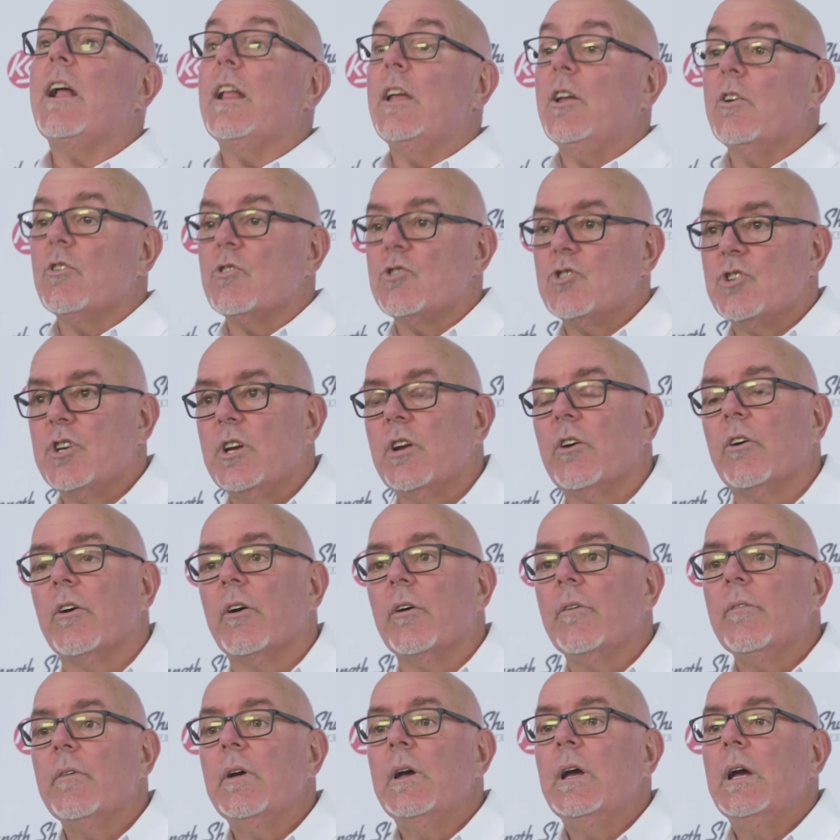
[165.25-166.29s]
out of your
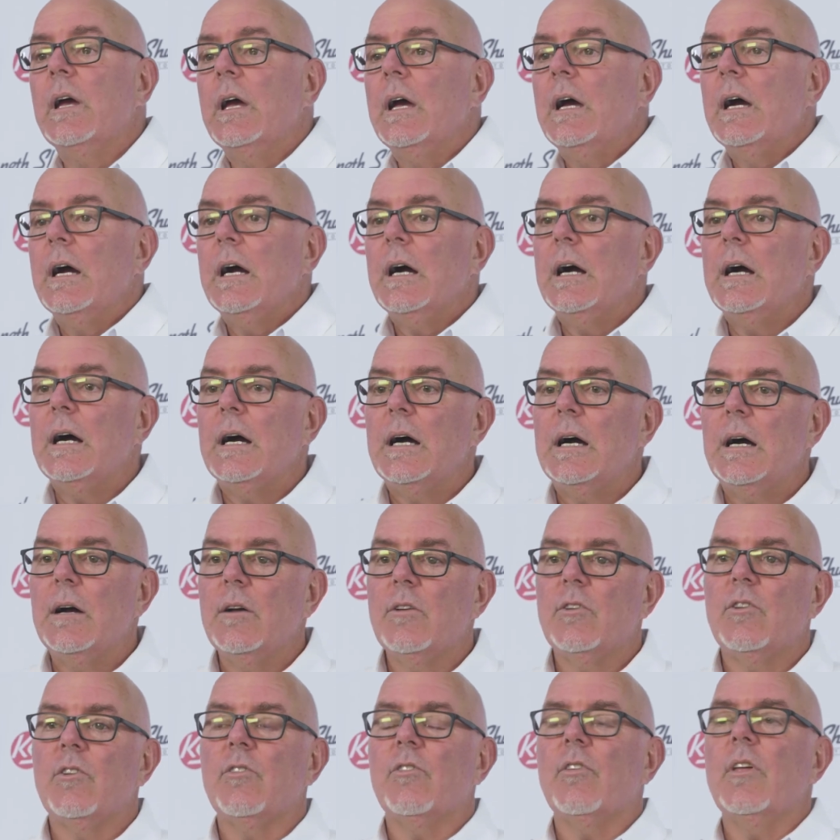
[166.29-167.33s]
shear.
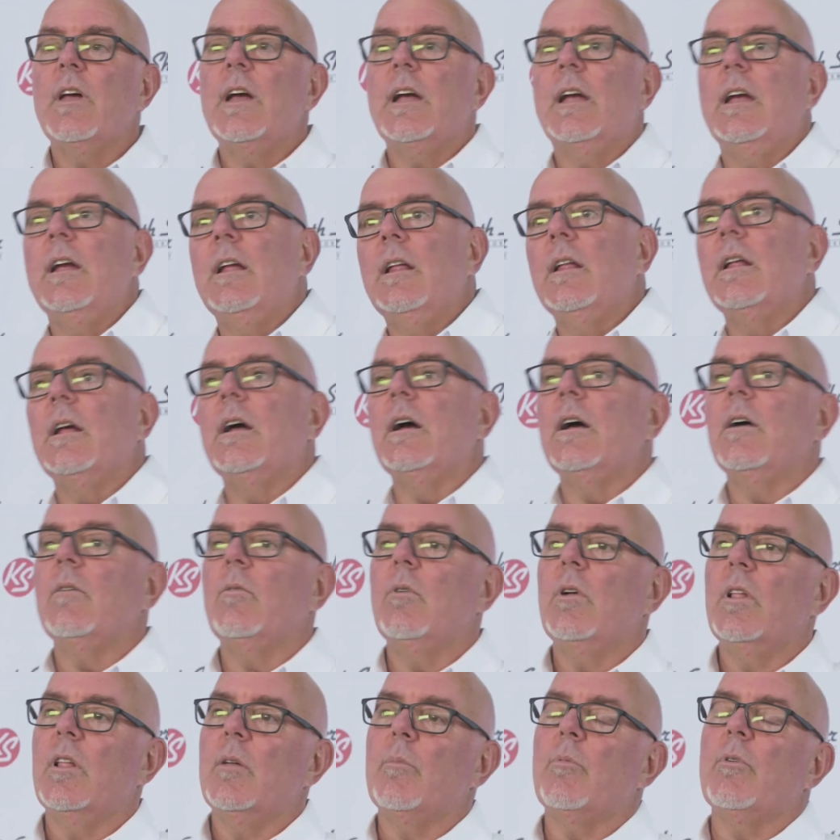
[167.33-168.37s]
Just like in
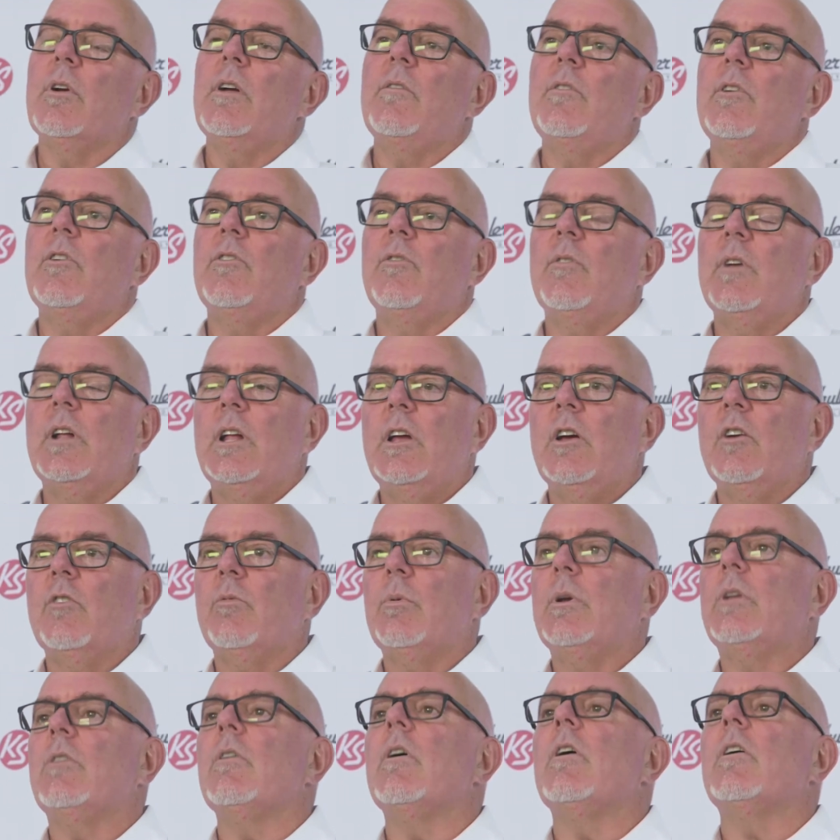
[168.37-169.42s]
one of the previous
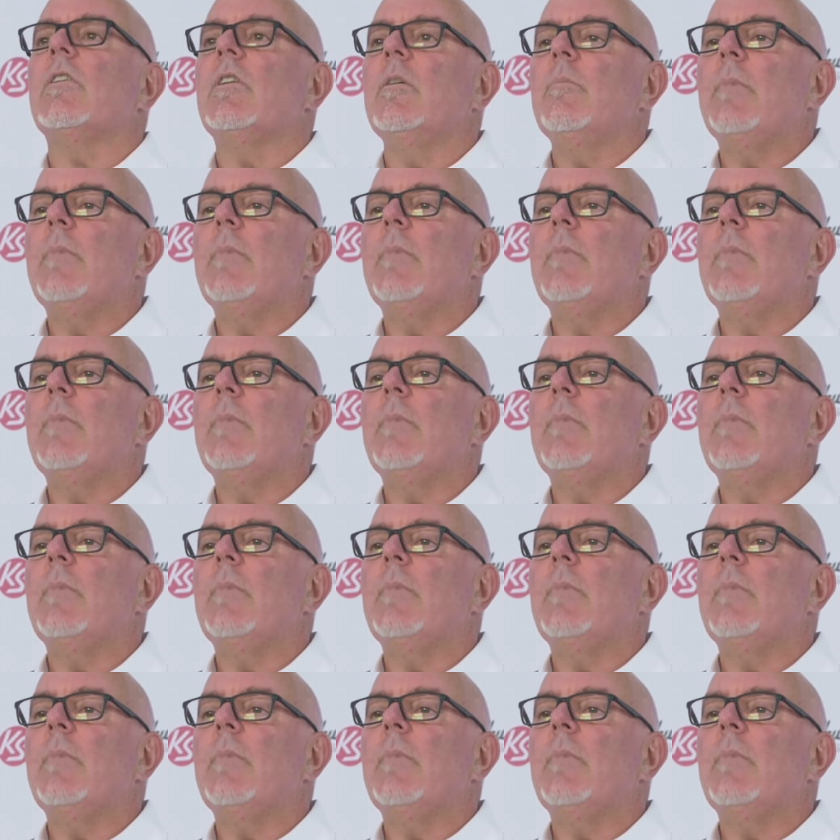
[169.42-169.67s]
videos, we talked